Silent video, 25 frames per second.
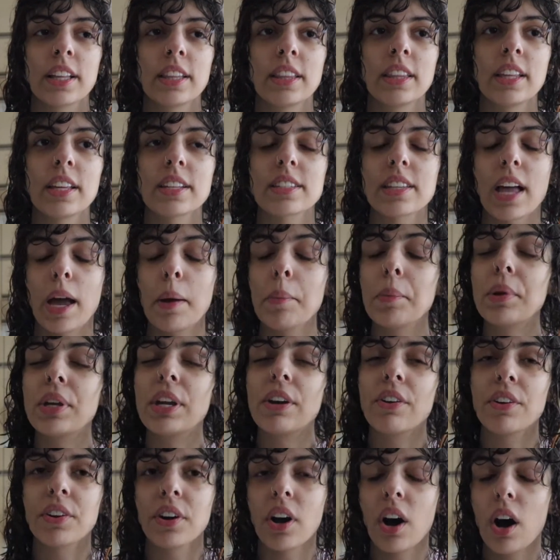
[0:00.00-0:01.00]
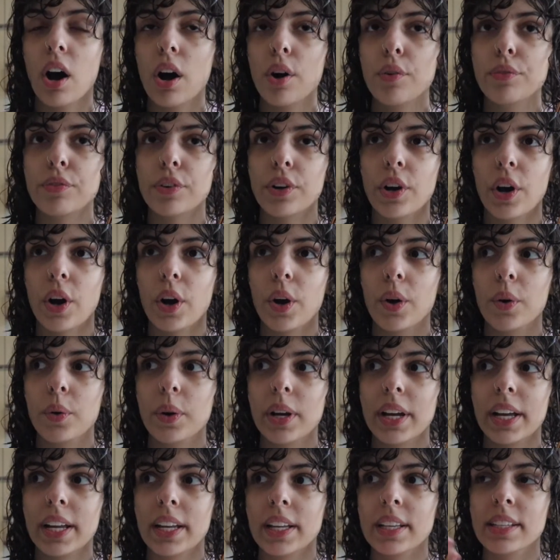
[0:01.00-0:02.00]
this time a year and a half ago
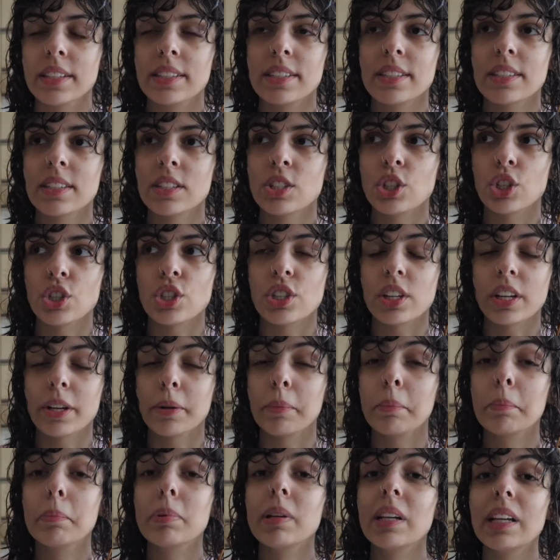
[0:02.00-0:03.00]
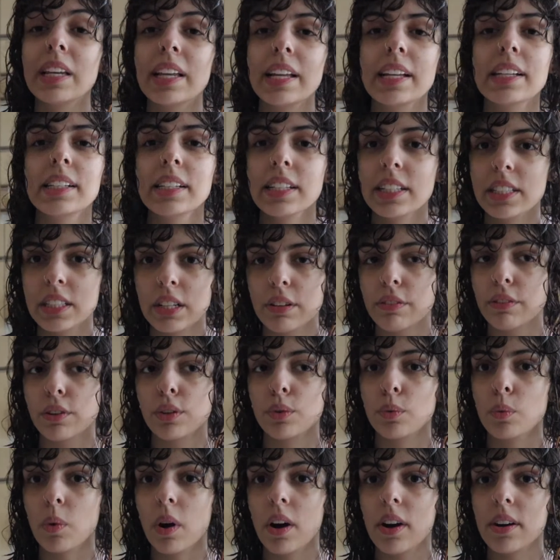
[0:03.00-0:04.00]
is just a completely
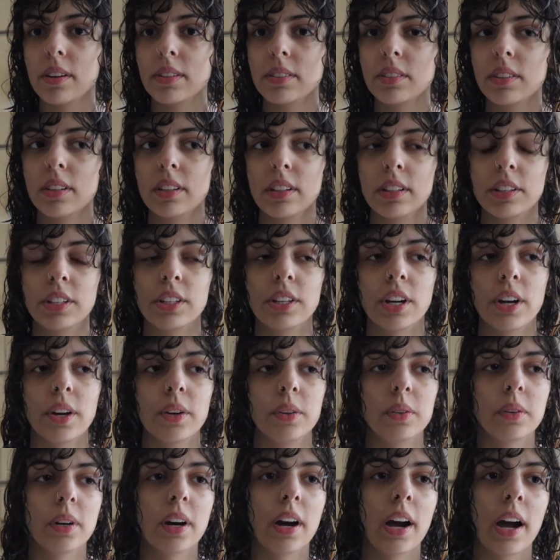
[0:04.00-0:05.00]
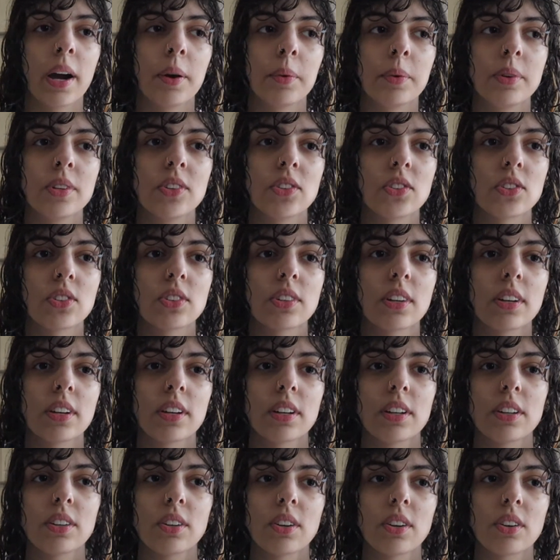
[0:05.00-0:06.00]
different world. You know, I was
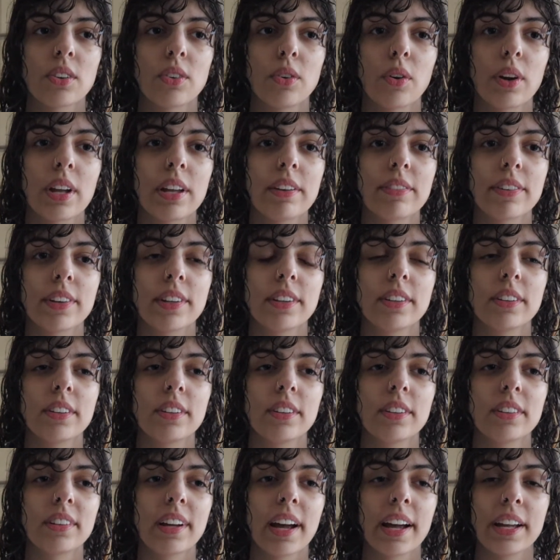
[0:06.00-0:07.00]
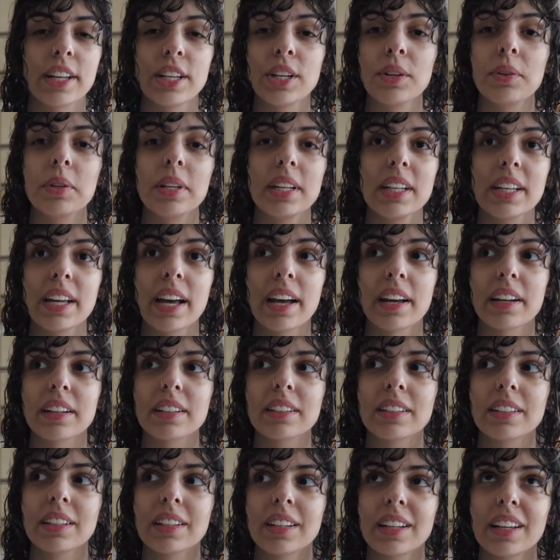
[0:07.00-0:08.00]
not even at uni yet.
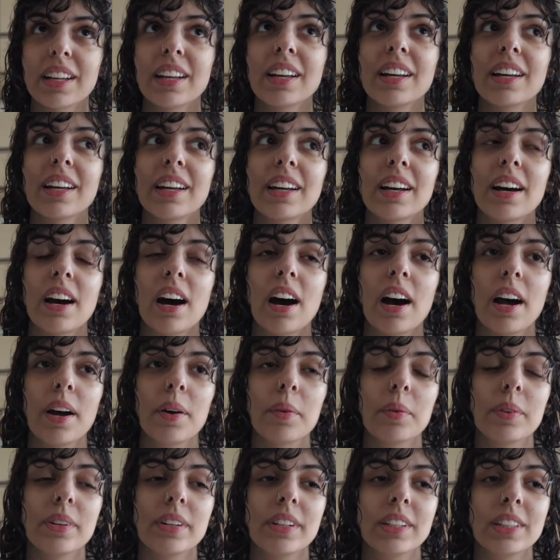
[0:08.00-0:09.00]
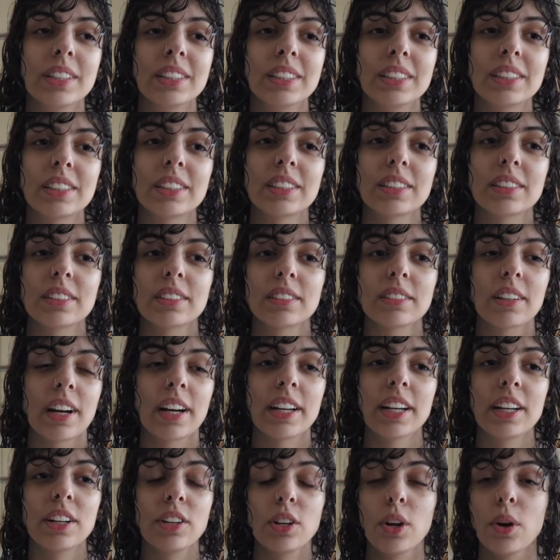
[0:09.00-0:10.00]
I was, I
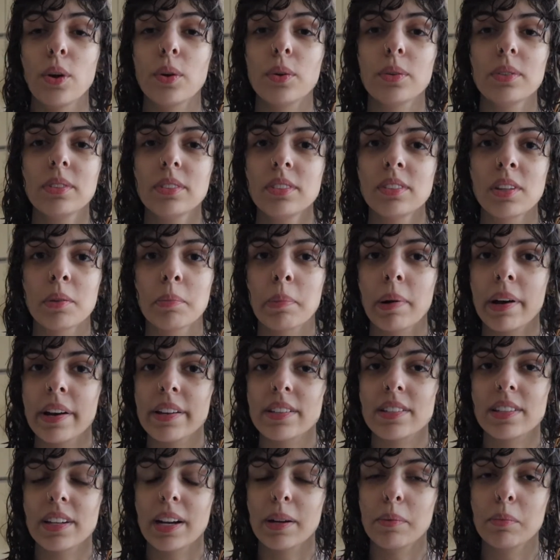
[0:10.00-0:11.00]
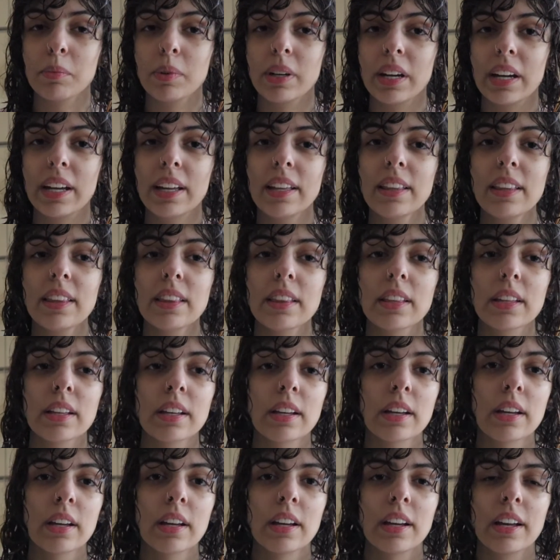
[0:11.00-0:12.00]
didn't know the person I'm with.
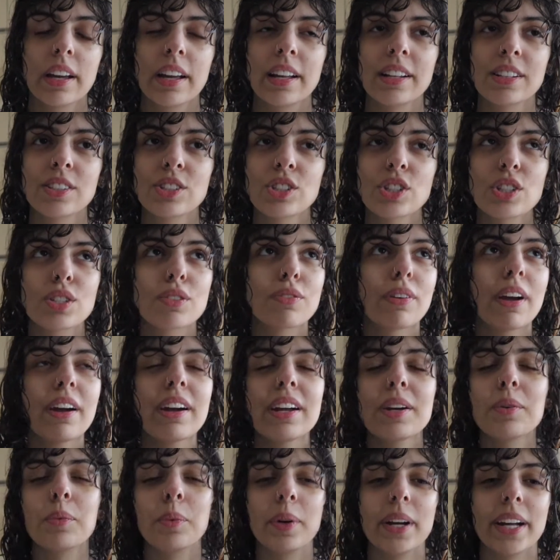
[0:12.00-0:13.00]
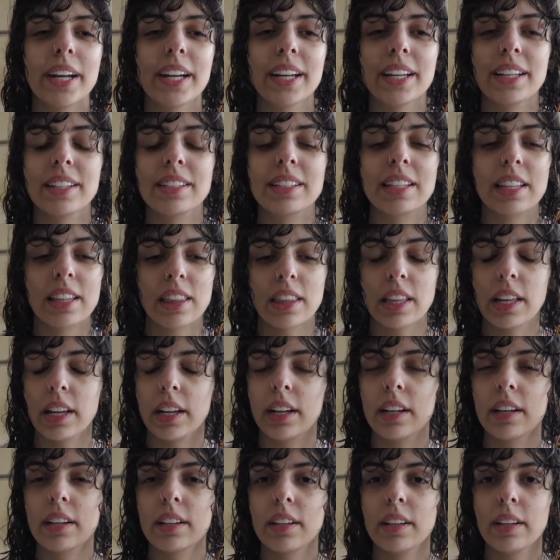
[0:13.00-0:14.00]
It's just very weird to
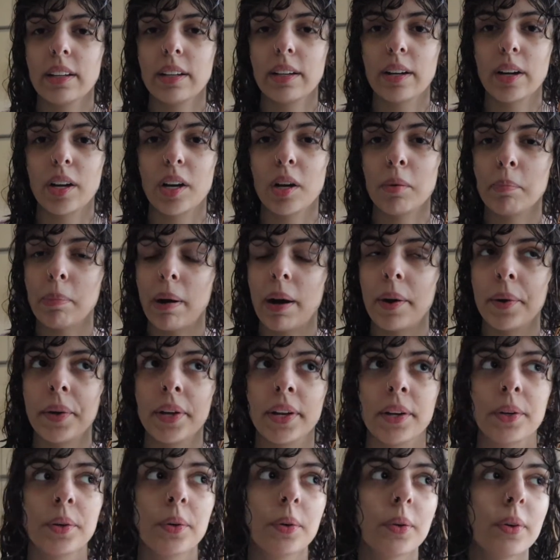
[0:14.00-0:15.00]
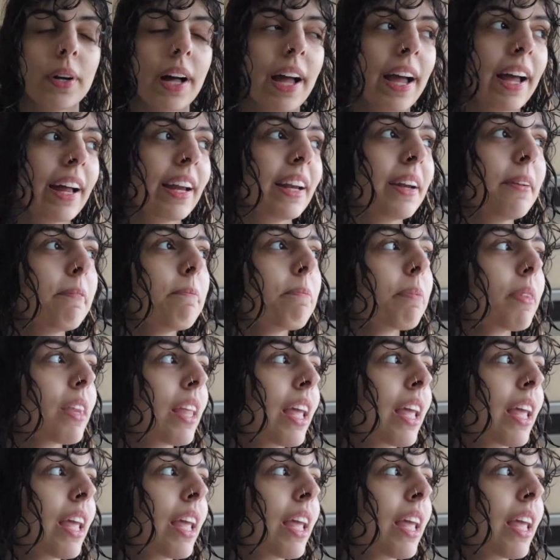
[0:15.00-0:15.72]
think about it all. And